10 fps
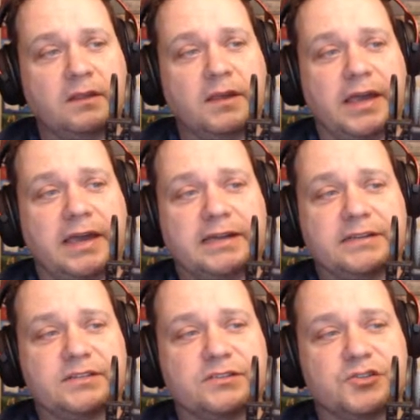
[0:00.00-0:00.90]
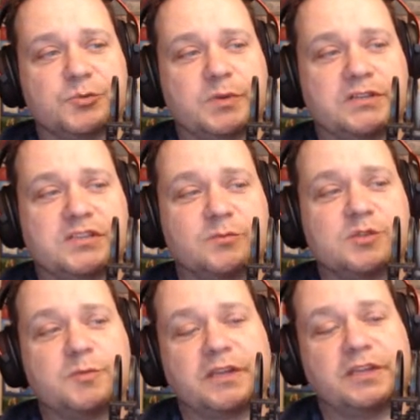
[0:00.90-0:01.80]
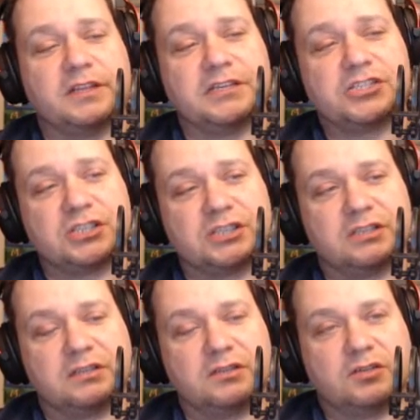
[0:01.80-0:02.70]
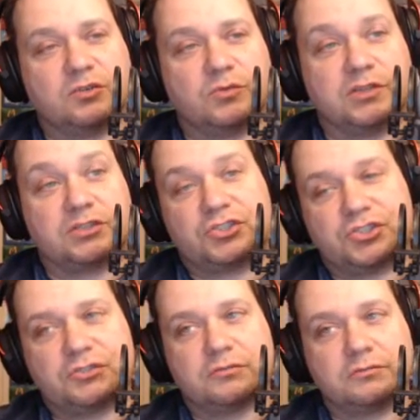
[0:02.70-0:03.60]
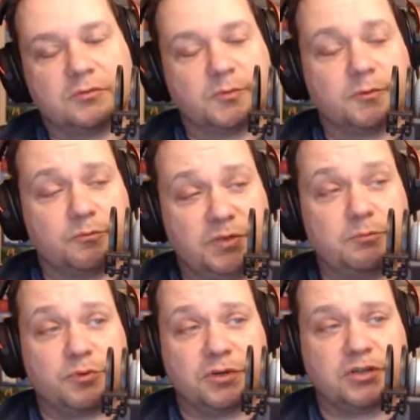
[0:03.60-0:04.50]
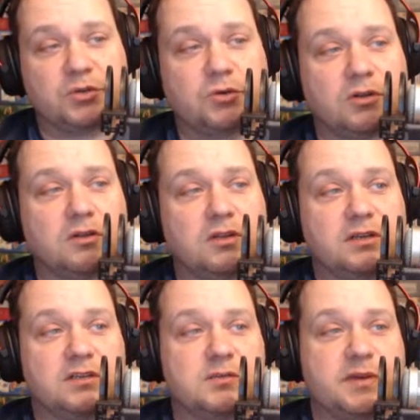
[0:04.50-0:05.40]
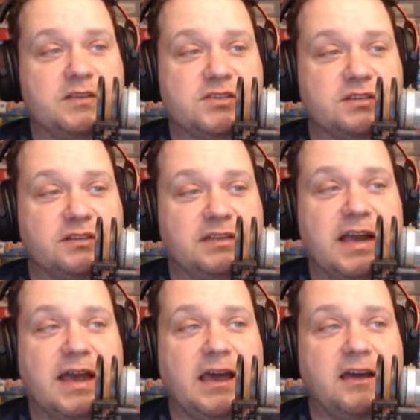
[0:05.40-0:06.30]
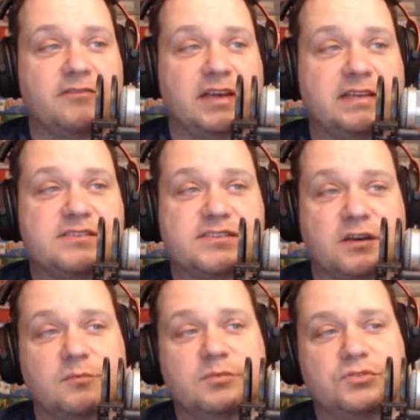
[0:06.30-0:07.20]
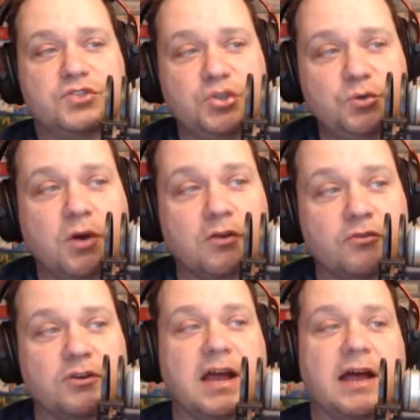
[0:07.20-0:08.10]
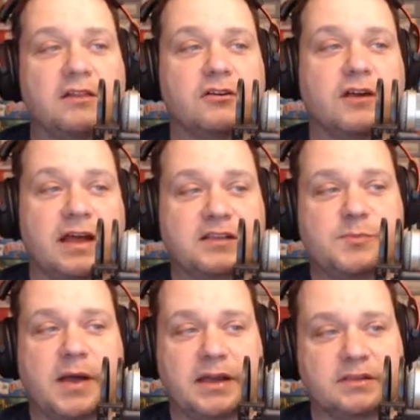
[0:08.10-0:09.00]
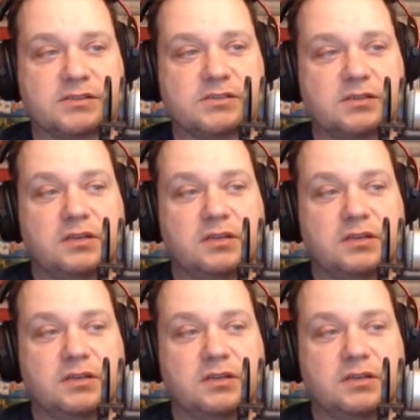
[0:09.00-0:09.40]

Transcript: And there's been some speculation, which would be pretty cool, is basically to have a sub $200 Xbox.